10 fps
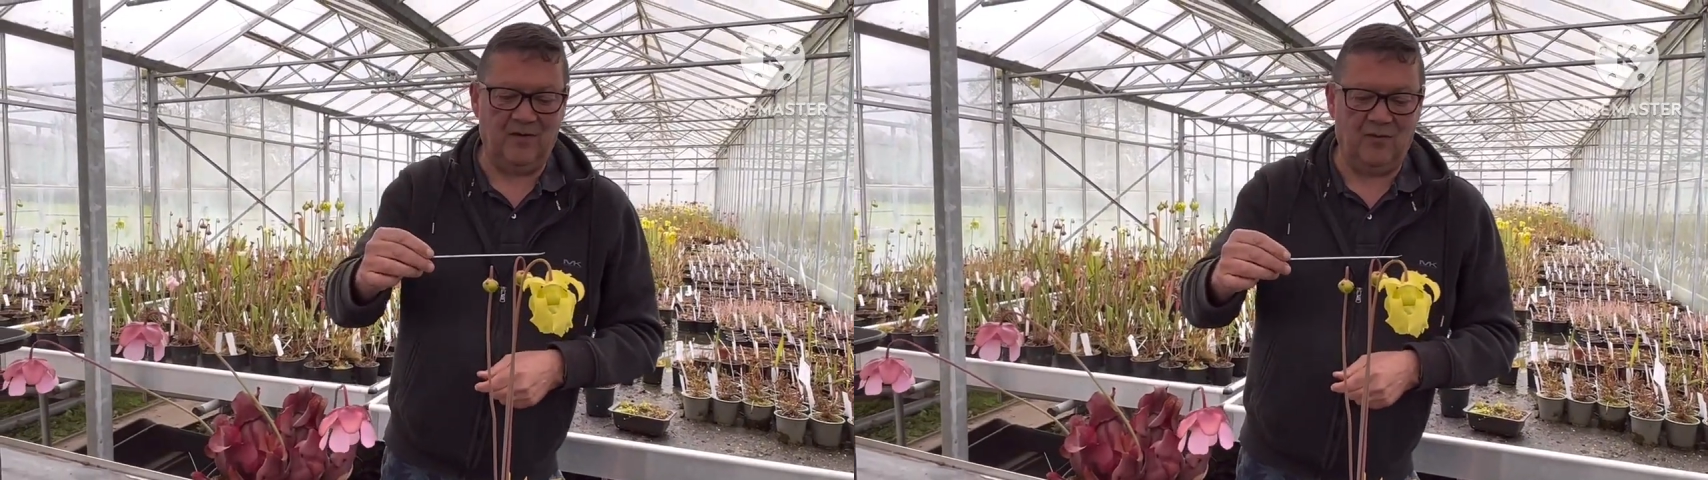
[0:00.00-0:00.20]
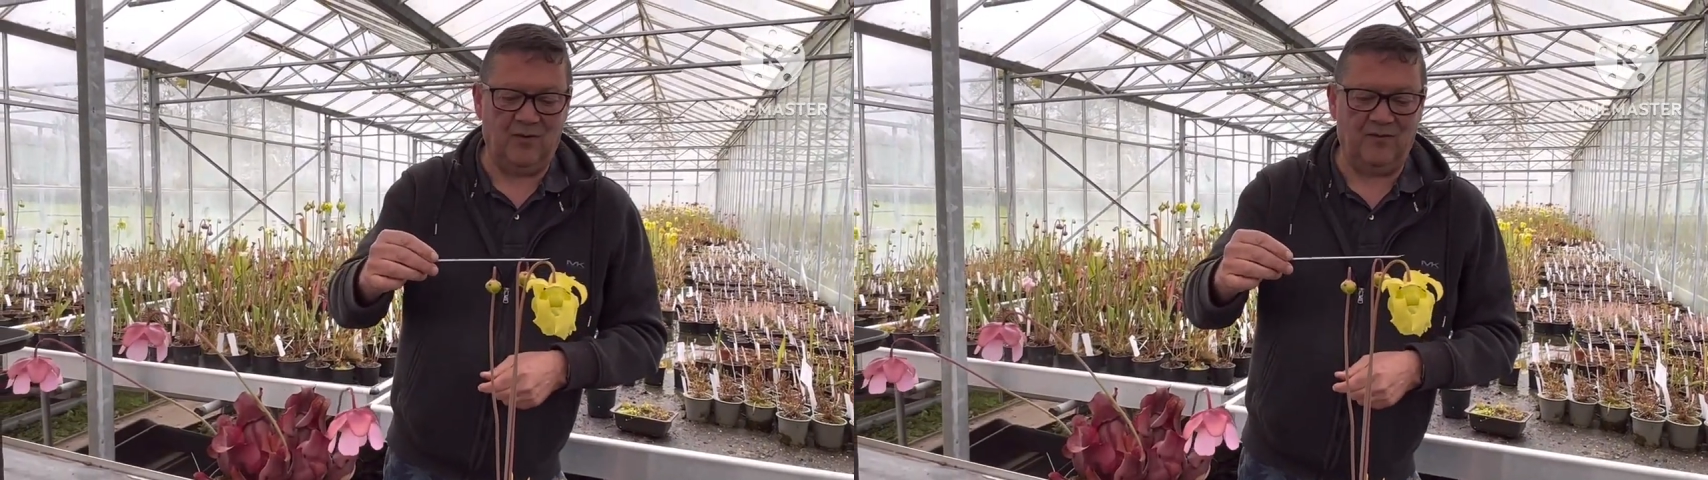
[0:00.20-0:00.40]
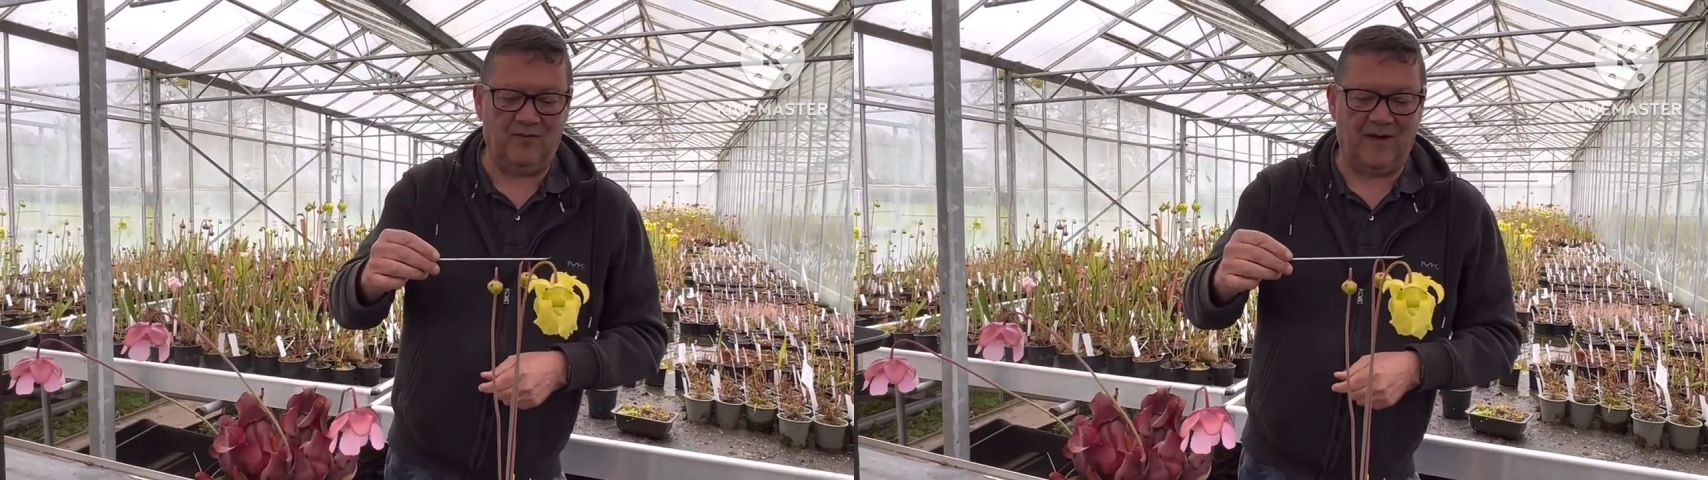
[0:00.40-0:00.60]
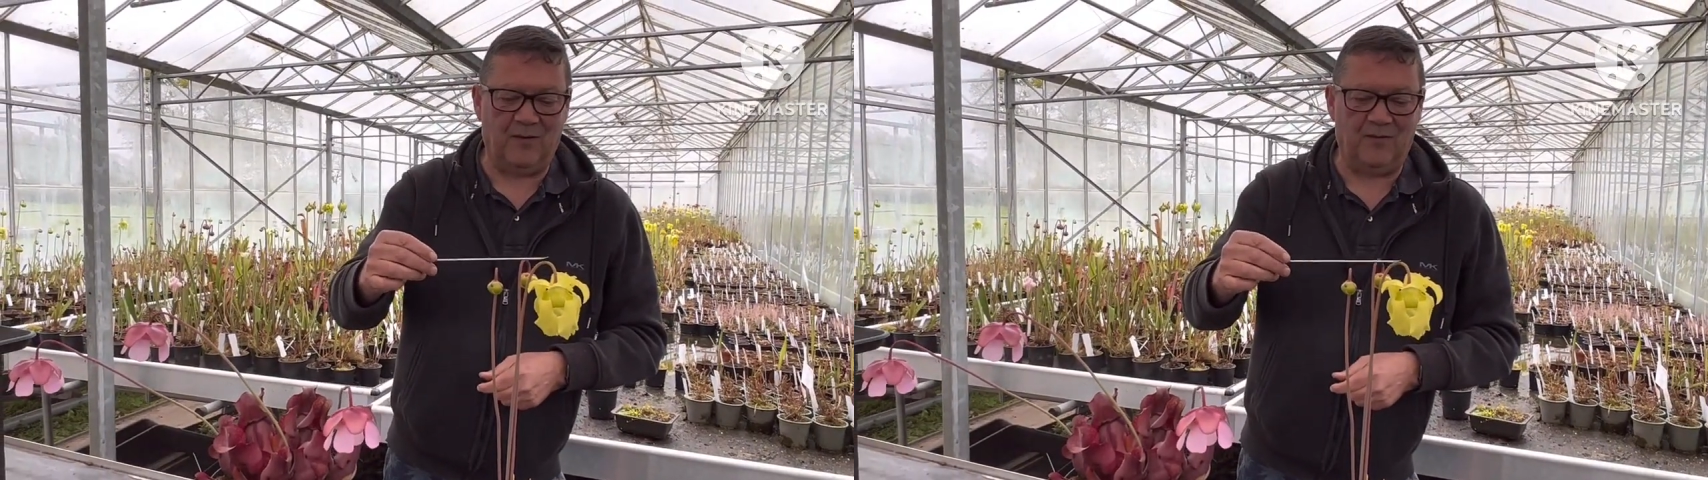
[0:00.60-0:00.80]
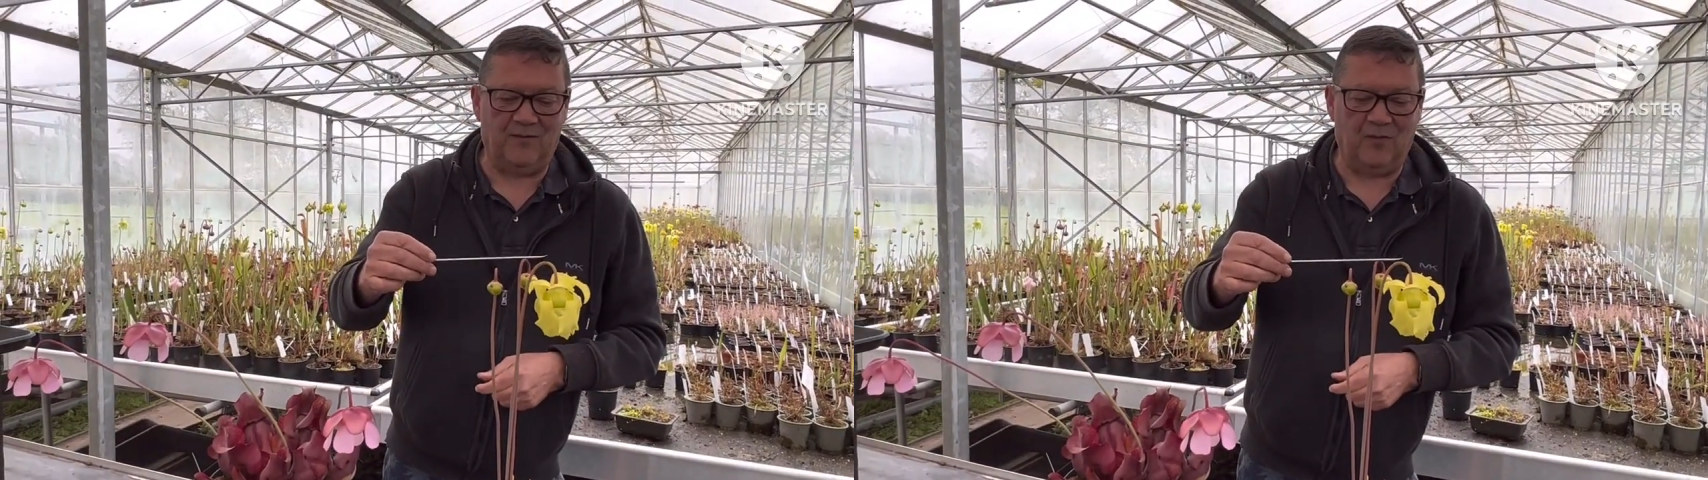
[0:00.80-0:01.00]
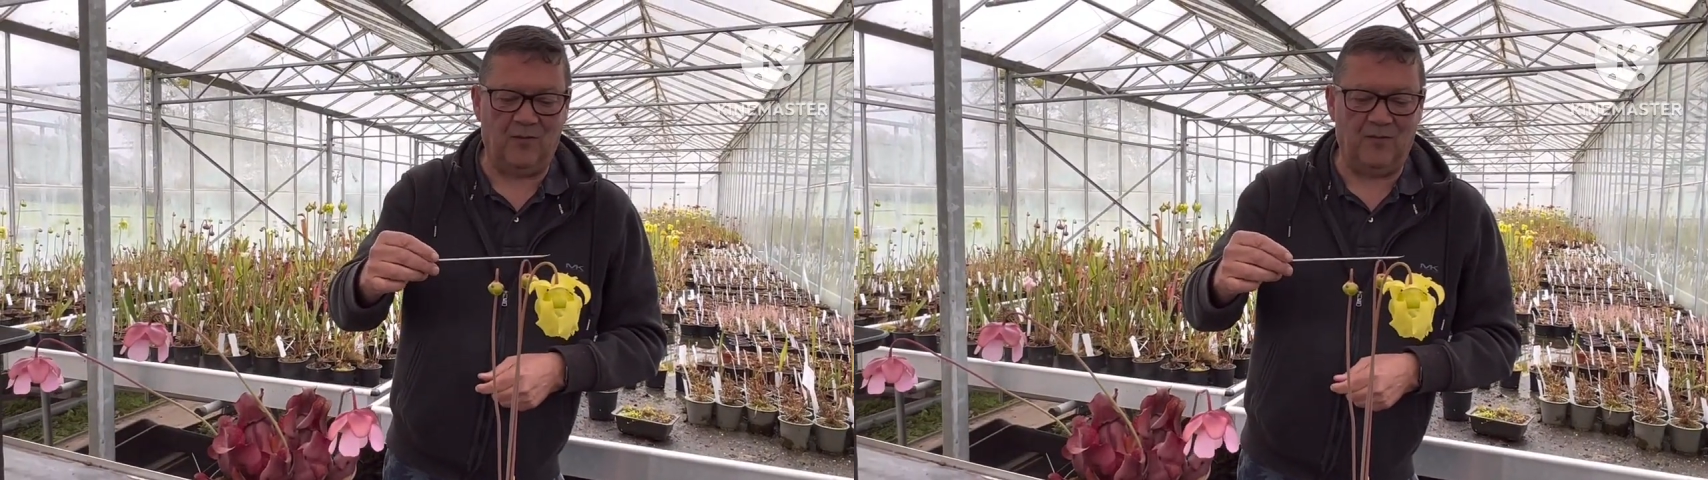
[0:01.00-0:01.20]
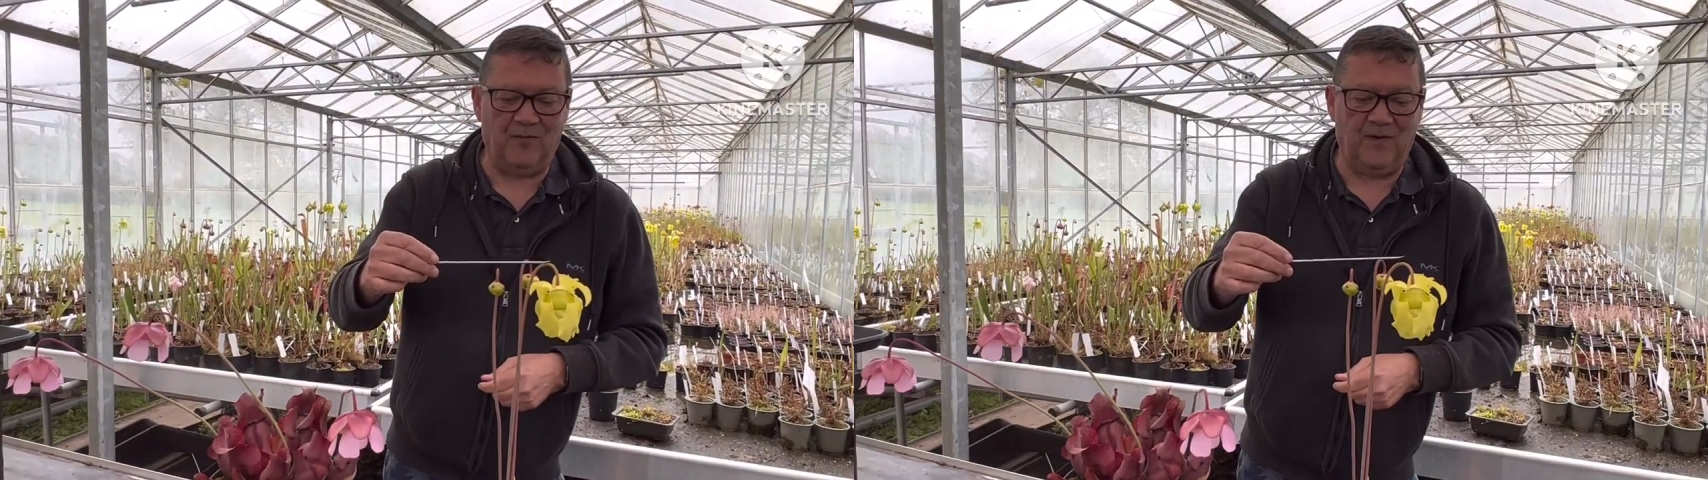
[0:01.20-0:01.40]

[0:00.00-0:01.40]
one flower from